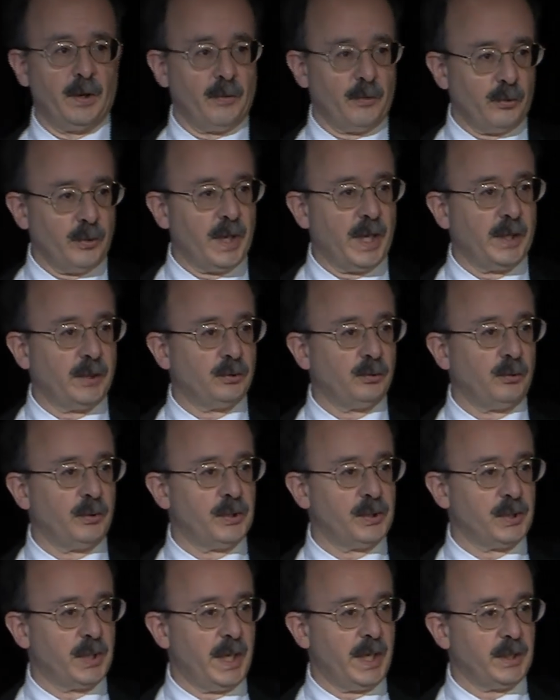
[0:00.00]
other natural
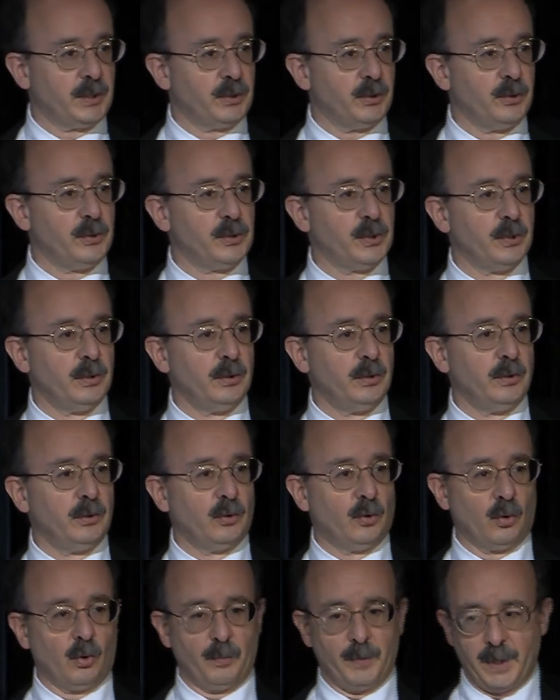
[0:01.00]
disasters,
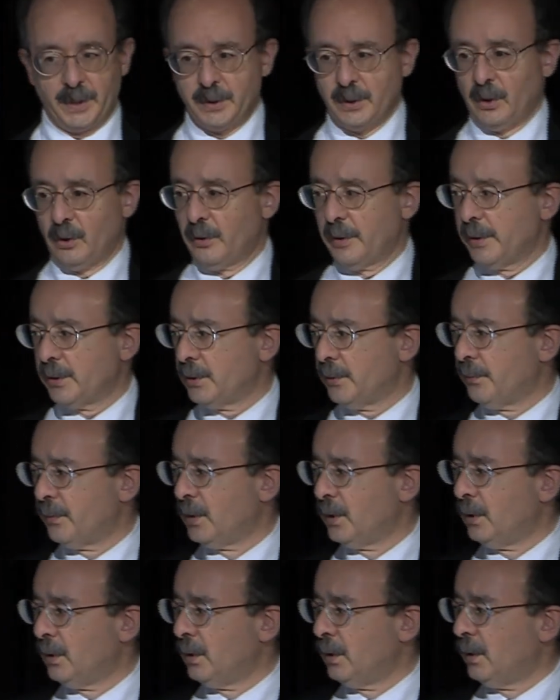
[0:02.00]
or by terrorism.
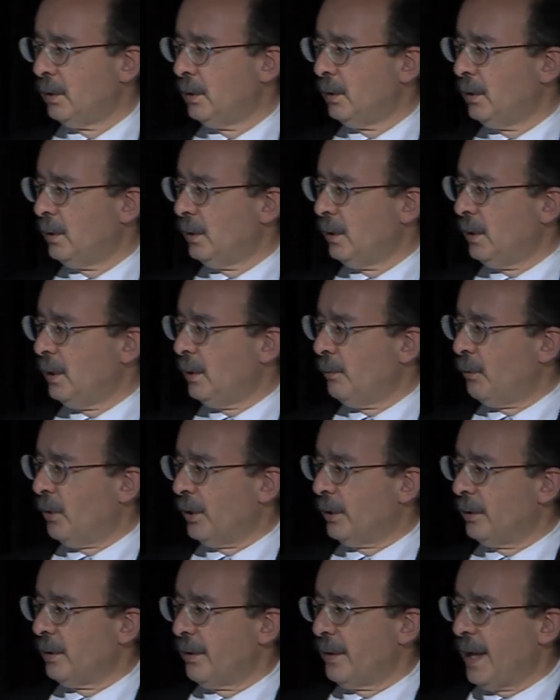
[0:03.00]

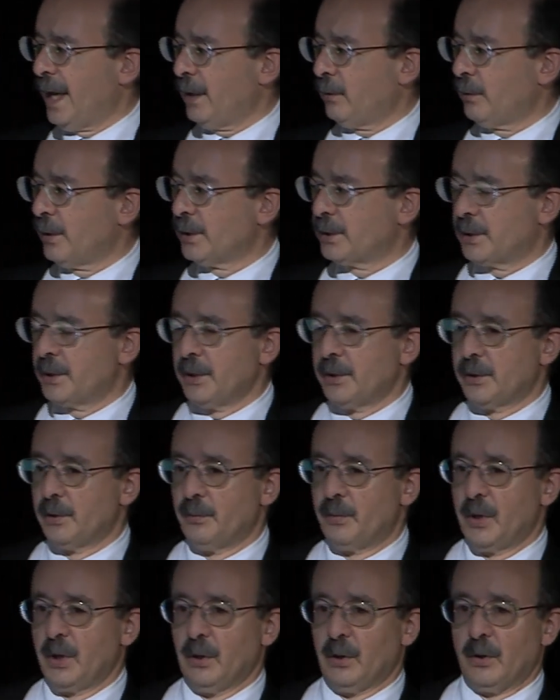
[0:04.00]
But that risk
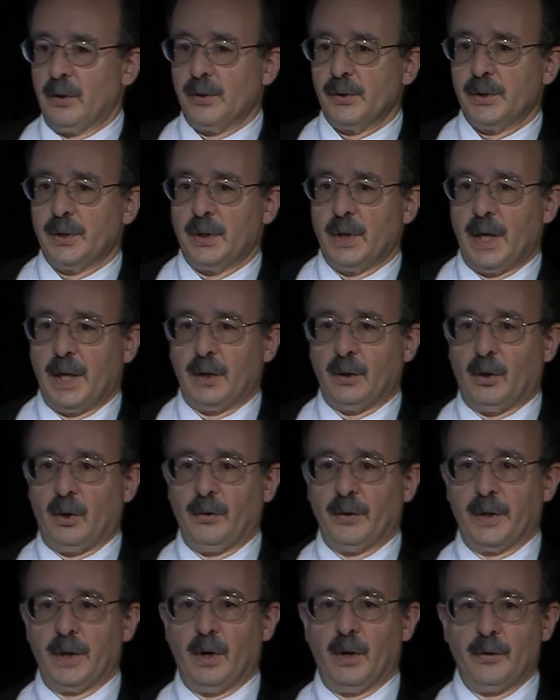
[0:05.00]
disappears, and all
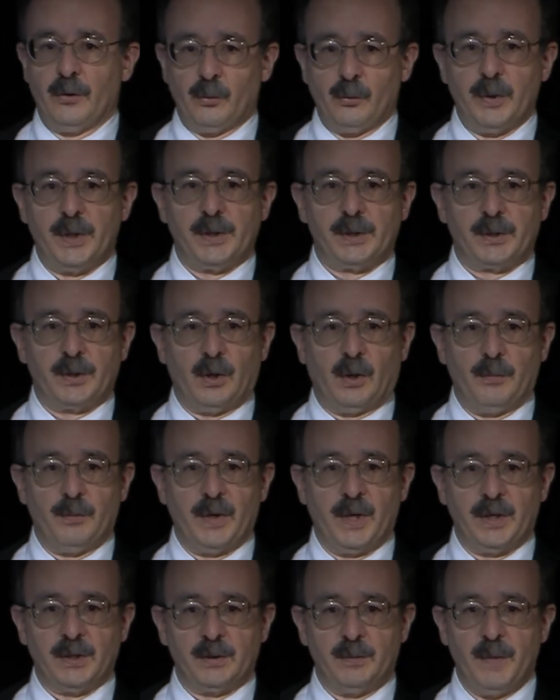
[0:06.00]
the other risks are
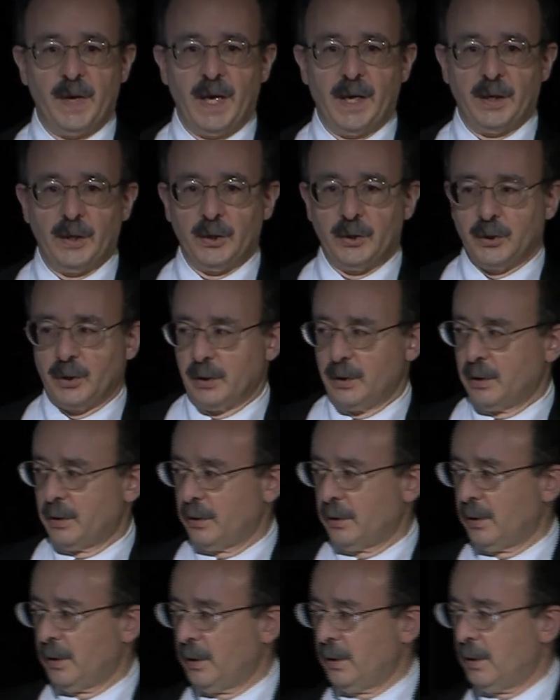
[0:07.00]
best managed
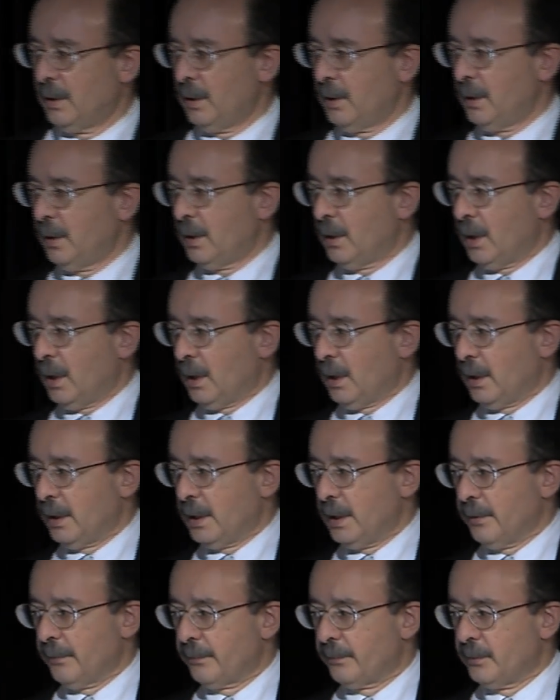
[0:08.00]

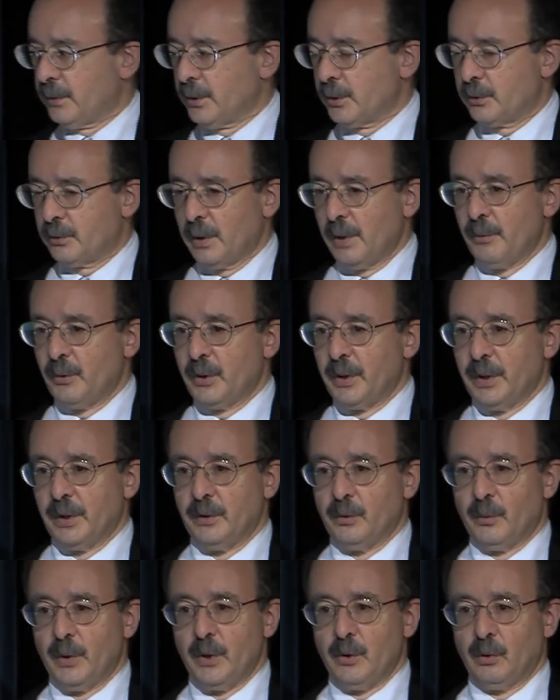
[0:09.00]
if
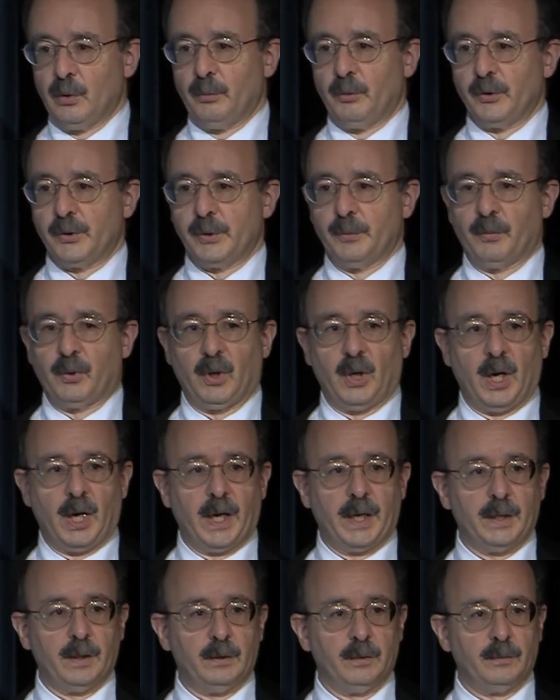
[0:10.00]
distributed renewable
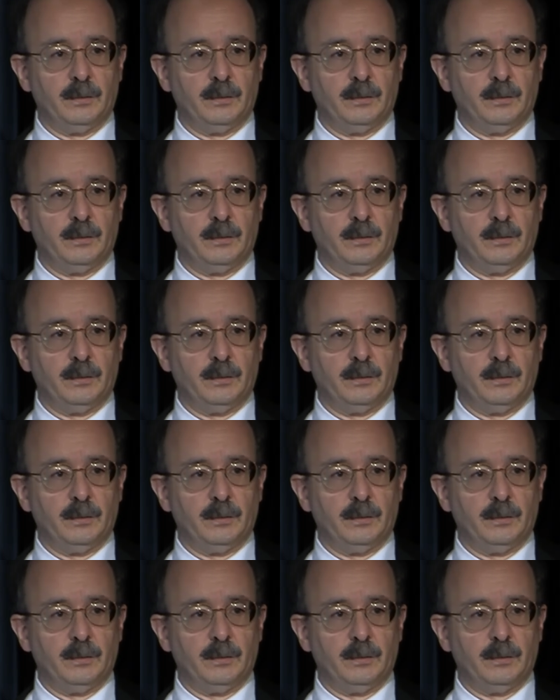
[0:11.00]
supply